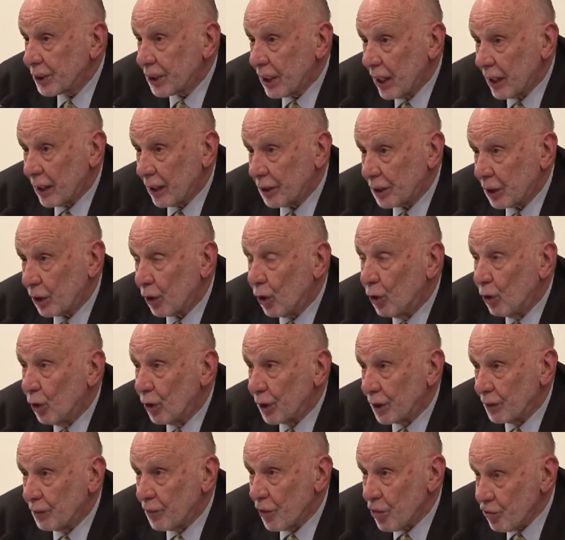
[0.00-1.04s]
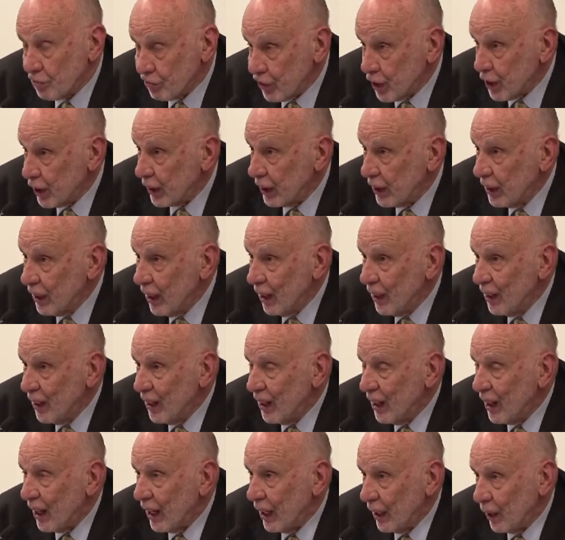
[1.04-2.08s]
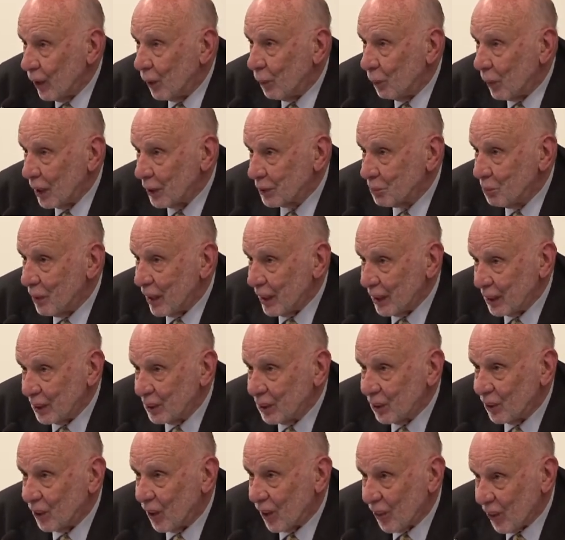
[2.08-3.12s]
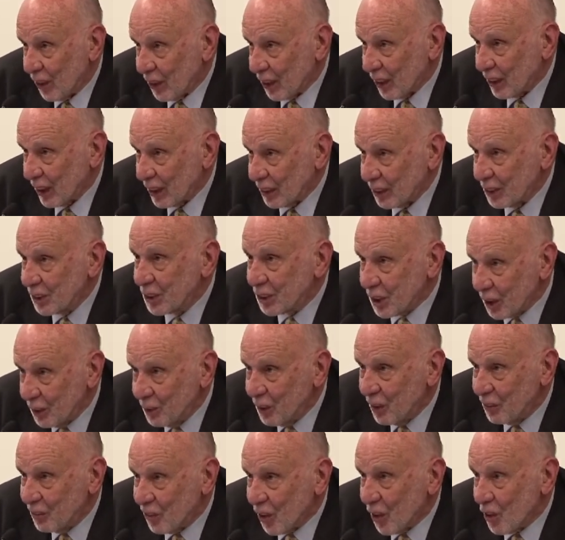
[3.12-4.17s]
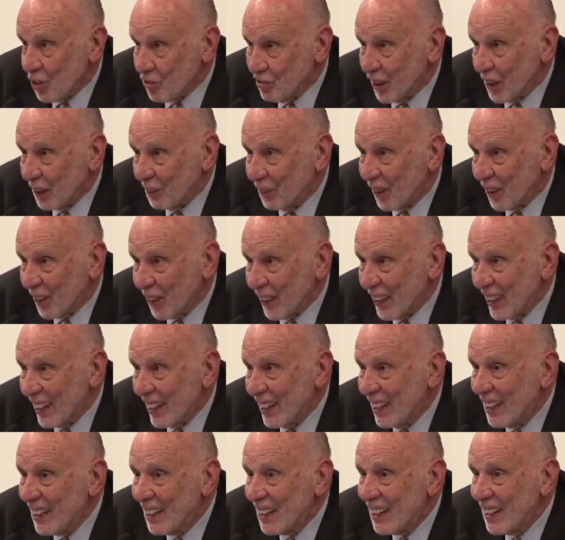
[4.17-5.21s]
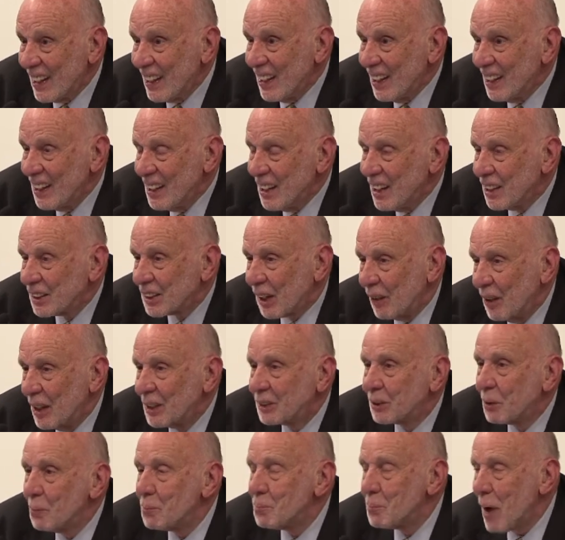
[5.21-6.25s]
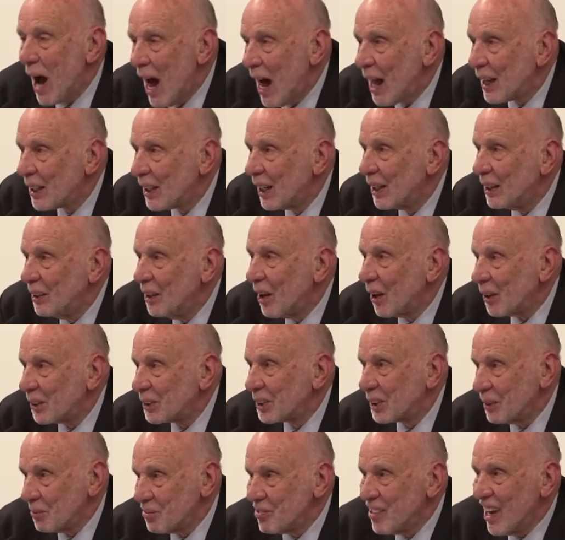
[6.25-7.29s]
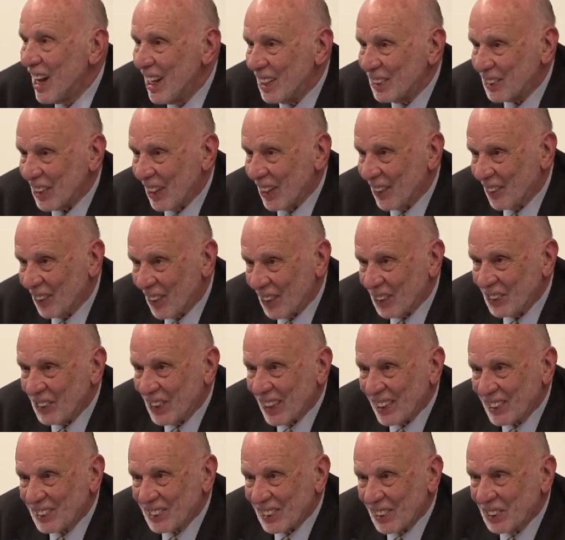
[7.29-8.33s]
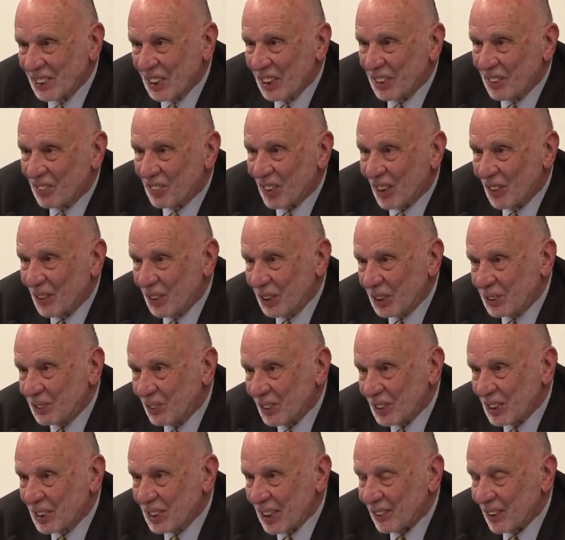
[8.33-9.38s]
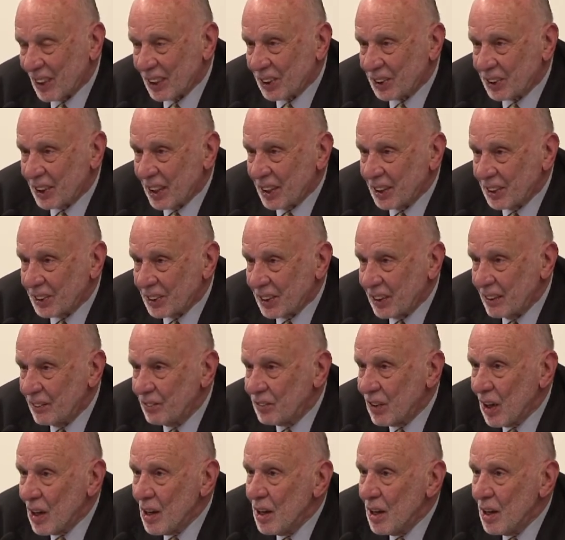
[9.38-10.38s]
sat as a court of 3, he always made sure that at least 2 of the 3 were there. So it's partly not surprising that Dixon's influence was so extensive.